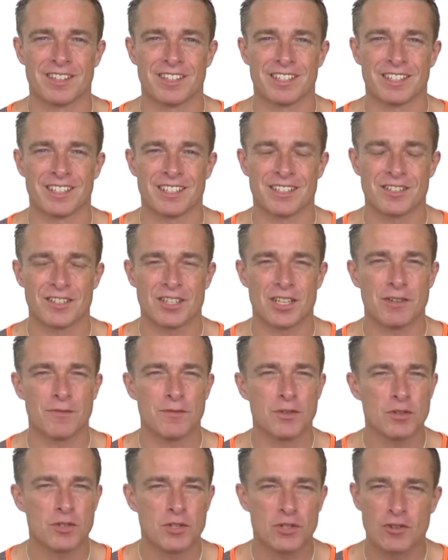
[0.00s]
And so if
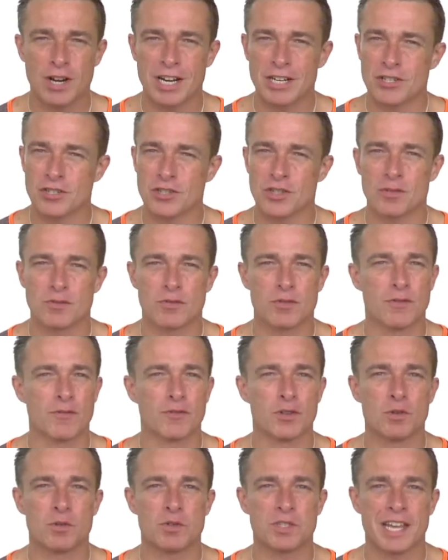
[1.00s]
you stretch just for a
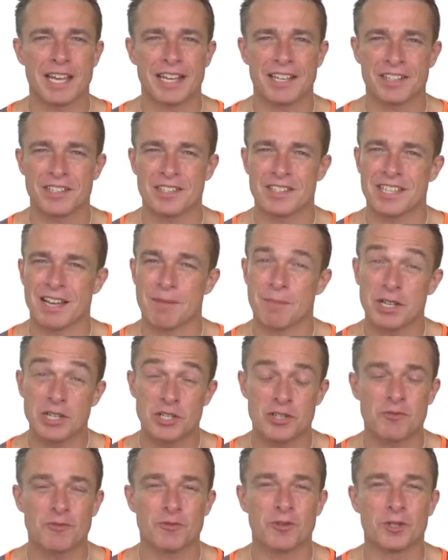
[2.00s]
few seconds, that makes
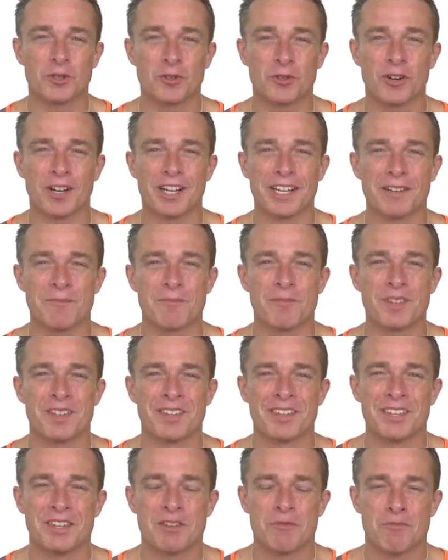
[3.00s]
you feel great.
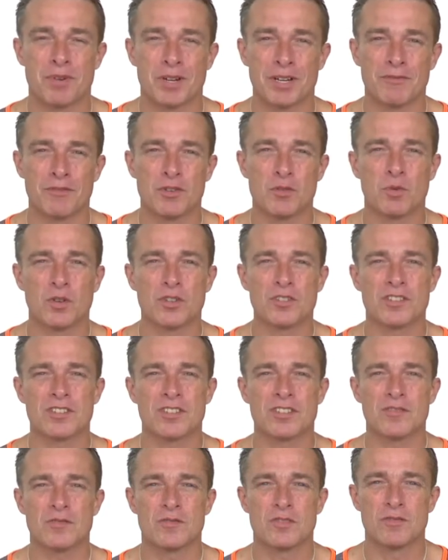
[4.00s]
But if you want
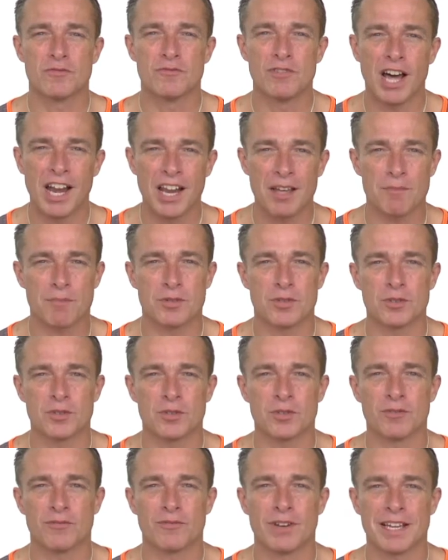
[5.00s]
to develop
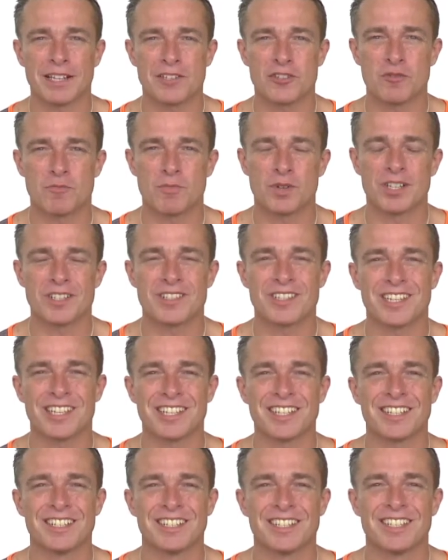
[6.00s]
your
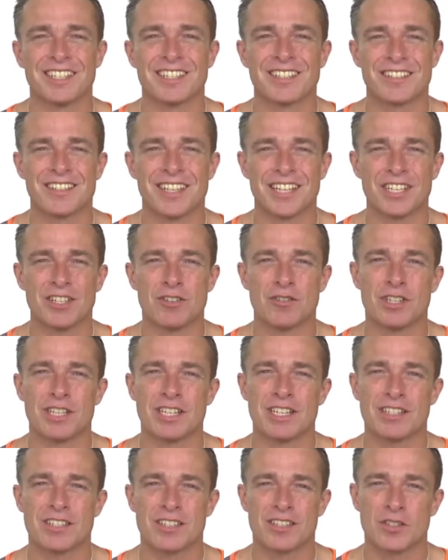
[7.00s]
flexibility, then you
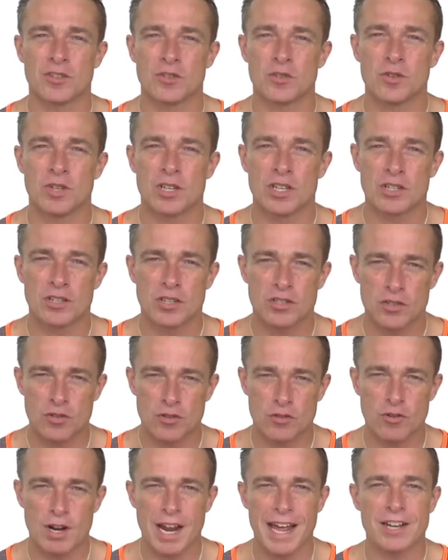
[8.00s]
need to
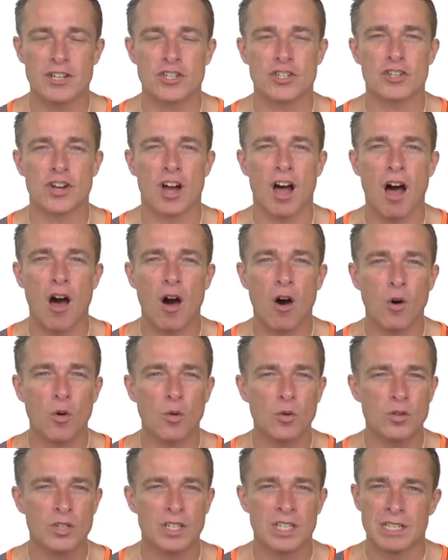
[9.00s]
stretch and
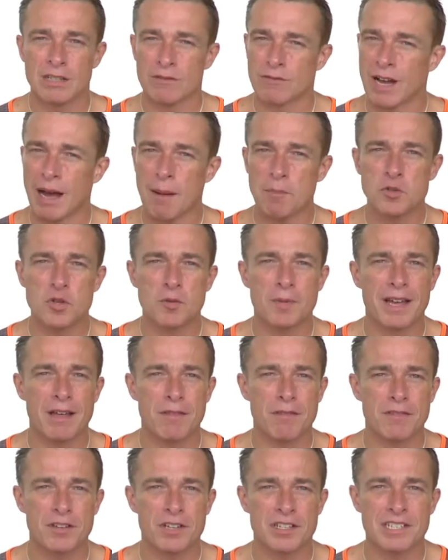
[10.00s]
hold for up to about
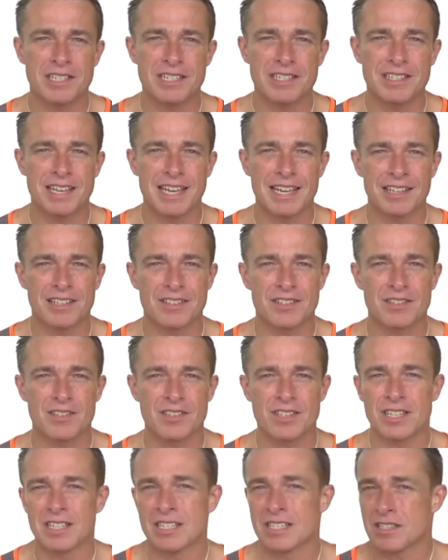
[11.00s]
30
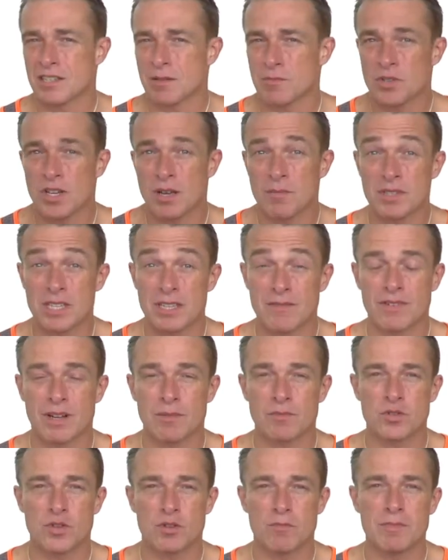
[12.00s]
seconds, sometimes even up
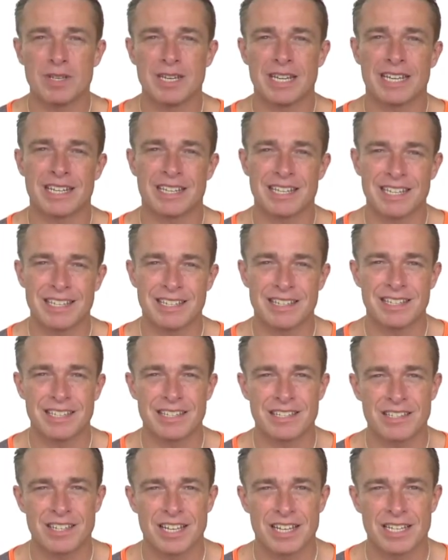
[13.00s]
to a minute in
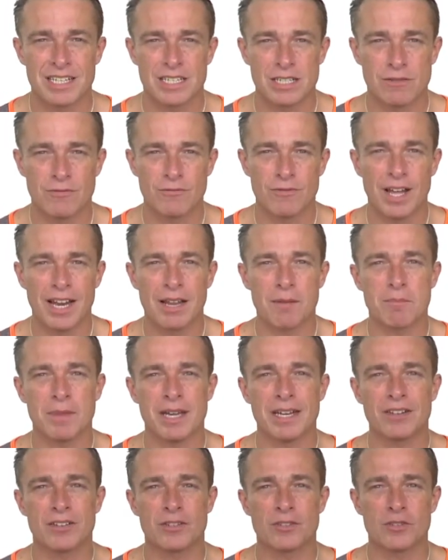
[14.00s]
this
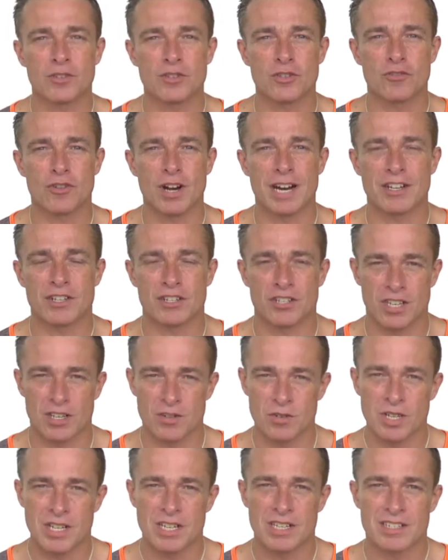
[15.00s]
developmental stretch.
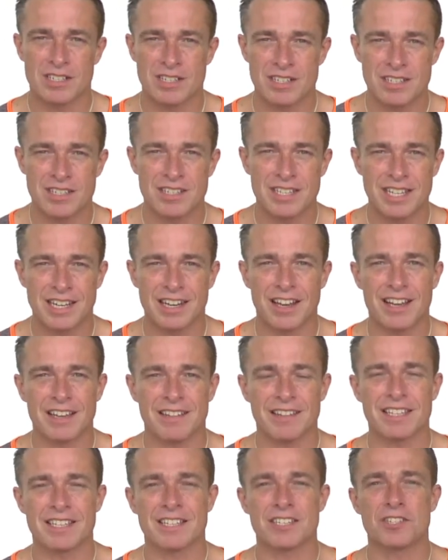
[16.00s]
So to sit like
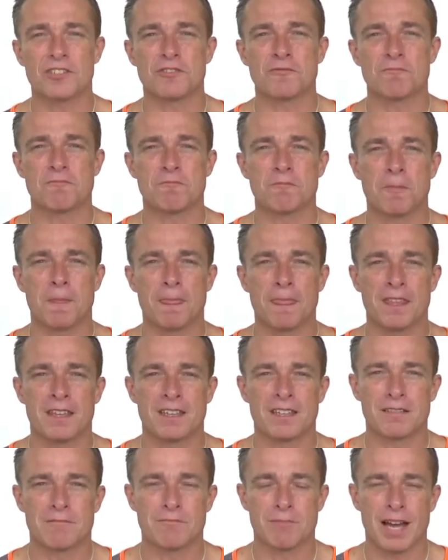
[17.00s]
this,
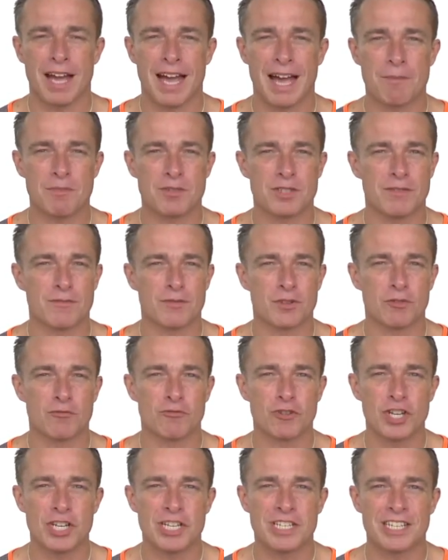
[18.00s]
perhaps if you're
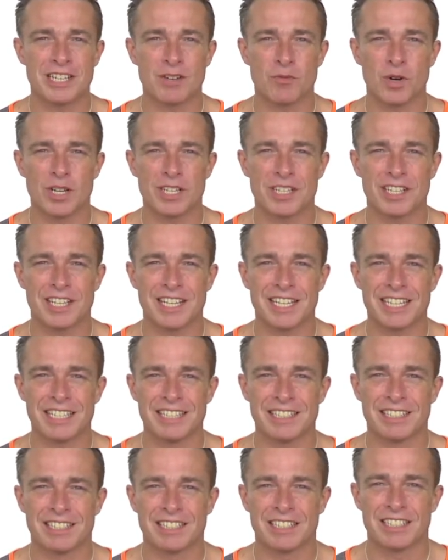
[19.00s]
reading one
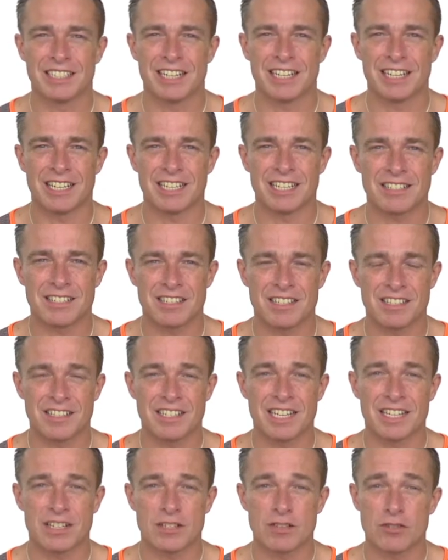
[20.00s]
day, to
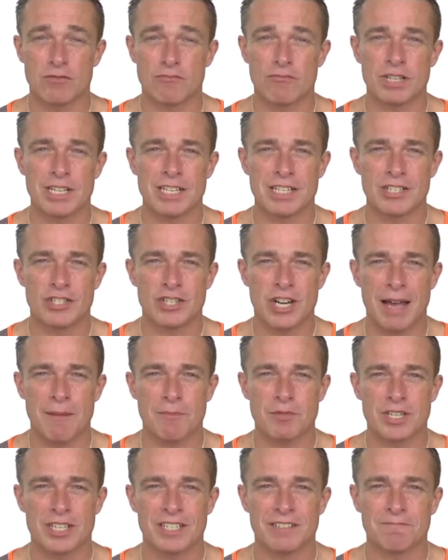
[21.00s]
sit and to read a
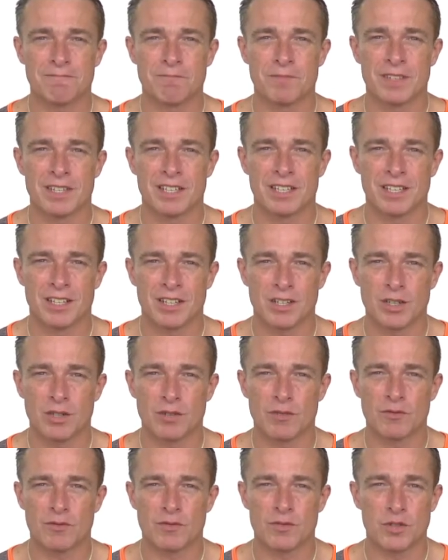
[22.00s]
chapter
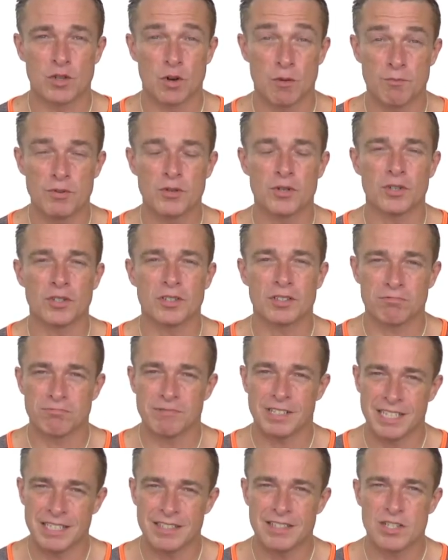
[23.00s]
of your book
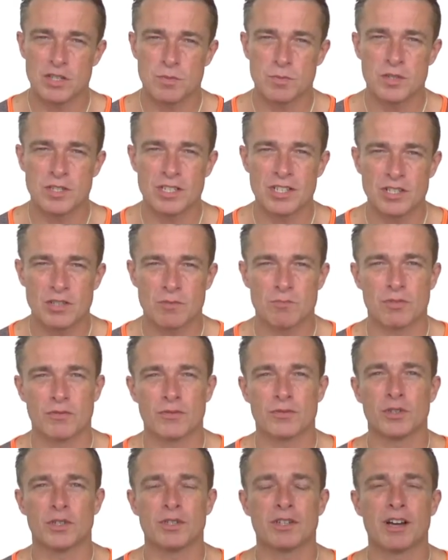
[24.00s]
in this position
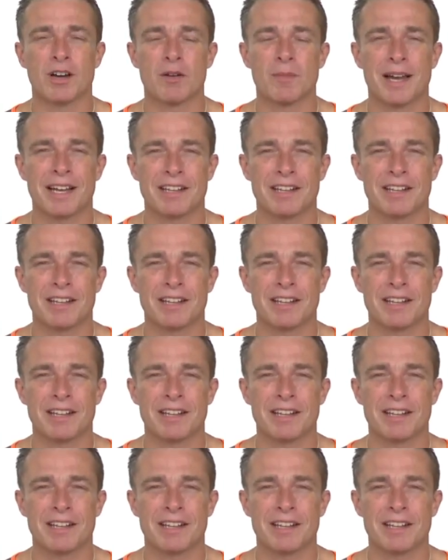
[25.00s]
before you go back